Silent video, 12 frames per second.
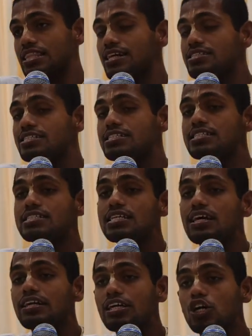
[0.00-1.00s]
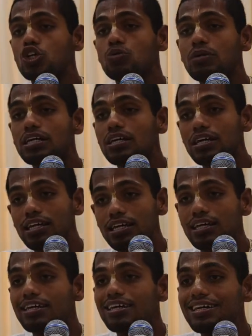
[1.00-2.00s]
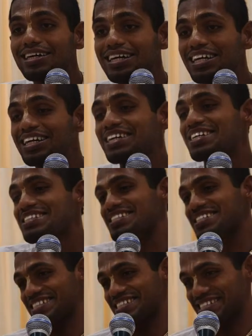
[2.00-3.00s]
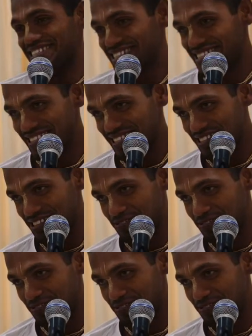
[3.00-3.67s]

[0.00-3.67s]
that sincerity automatically increases.